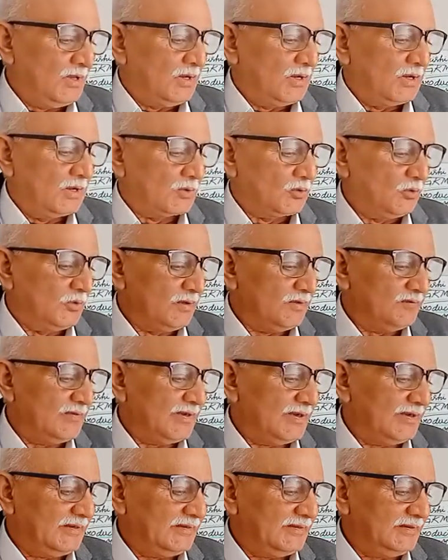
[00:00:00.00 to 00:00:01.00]
ruling
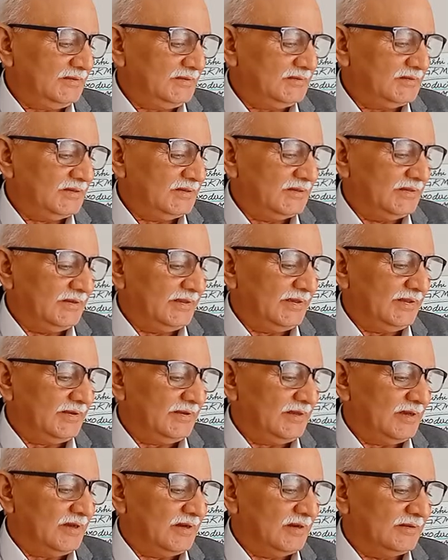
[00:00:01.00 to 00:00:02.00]
varieties,
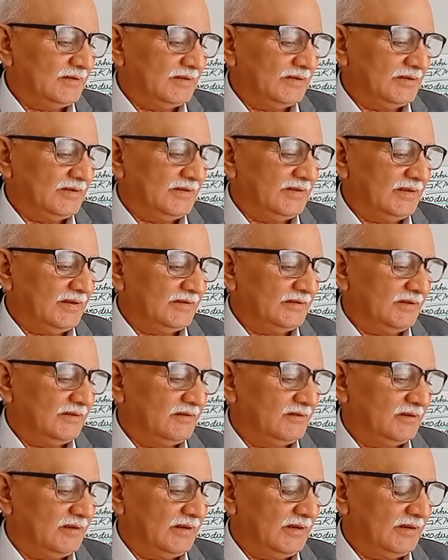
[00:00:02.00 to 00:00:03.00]
area under
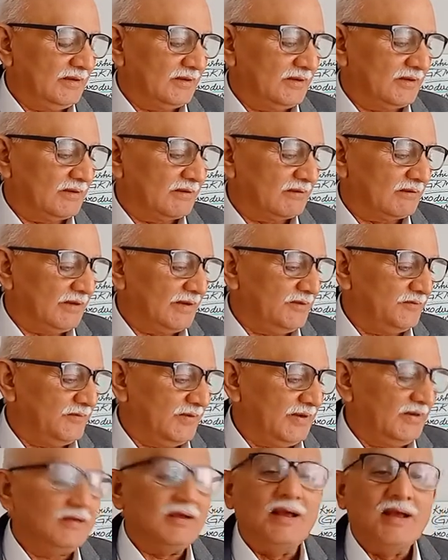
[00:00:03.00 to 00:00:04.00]
irrigation and
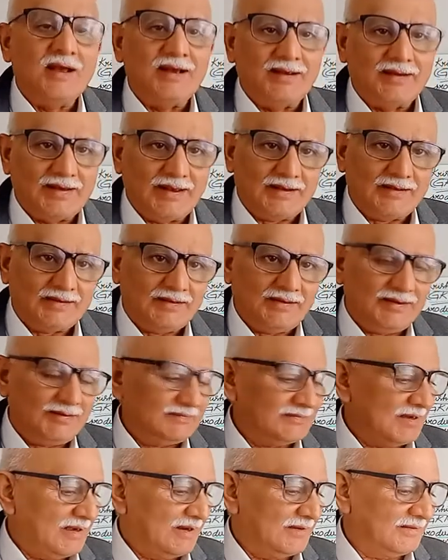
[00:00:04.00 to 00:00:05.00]
rainfed,
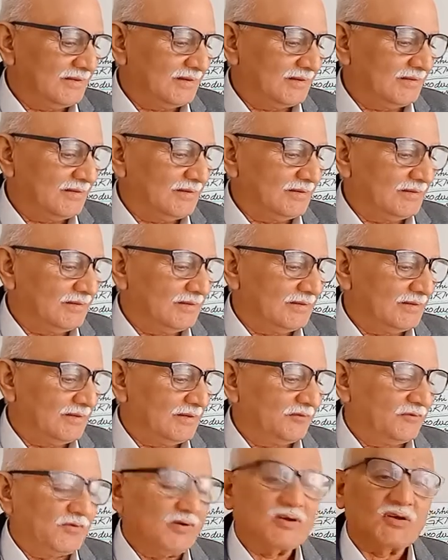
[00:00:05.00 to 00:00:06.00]
acreage under
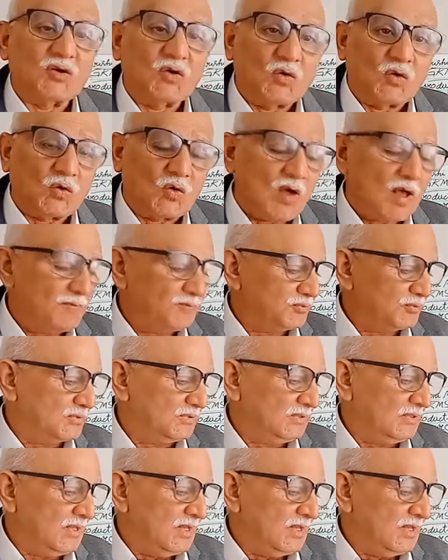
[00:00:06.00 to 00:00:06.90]
different crops.